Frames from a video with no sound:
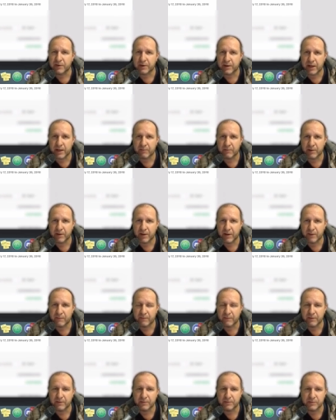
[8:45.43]
can
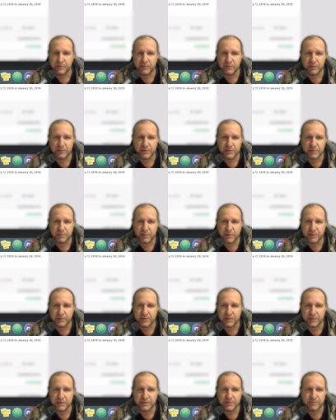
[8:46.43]
recover it doing this
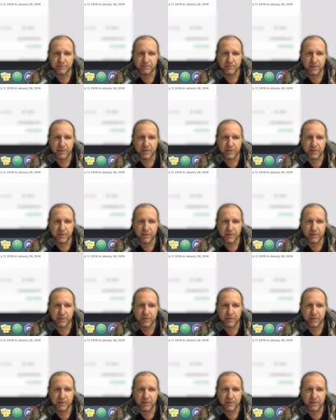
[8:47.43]
process.